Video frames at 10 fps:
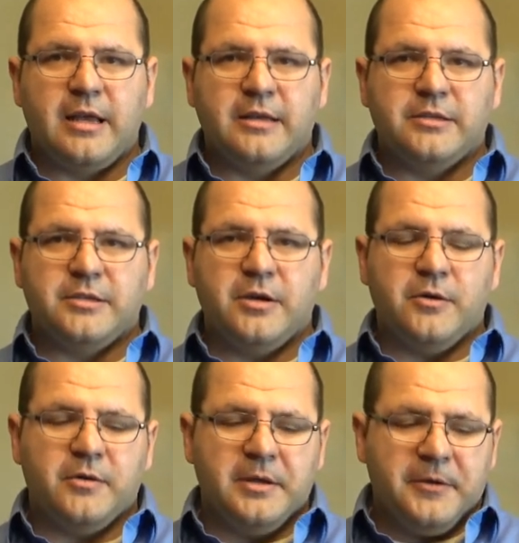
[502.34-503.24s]
And
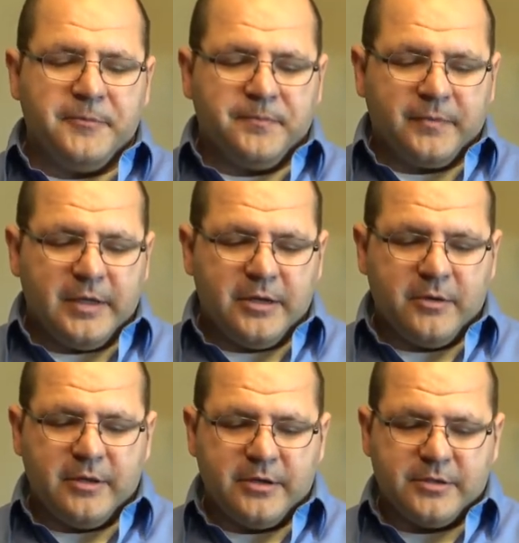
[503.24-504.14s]
so, you
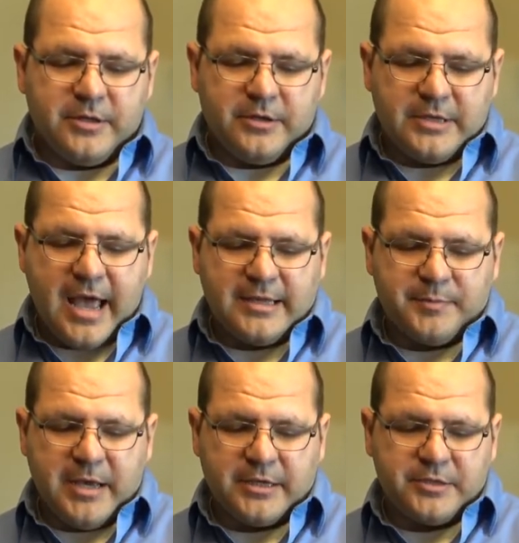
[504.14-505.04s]
know, there's
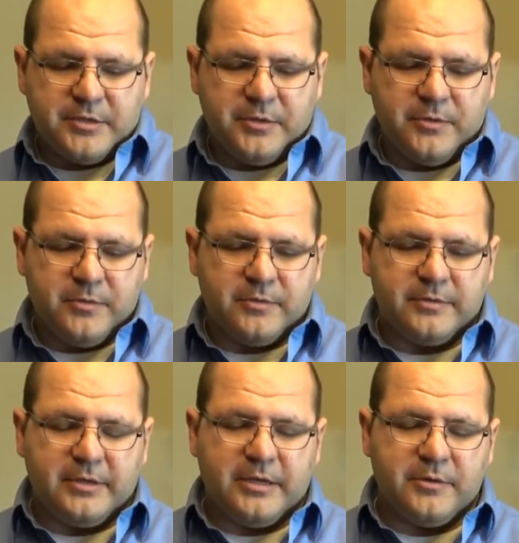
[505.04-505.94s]
aspects to,
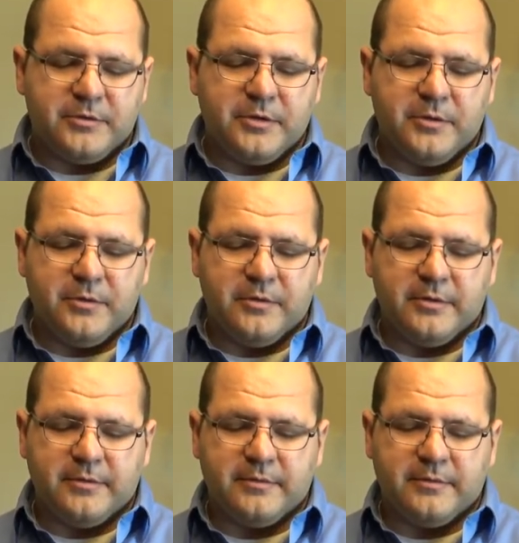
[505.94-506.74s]
you know, to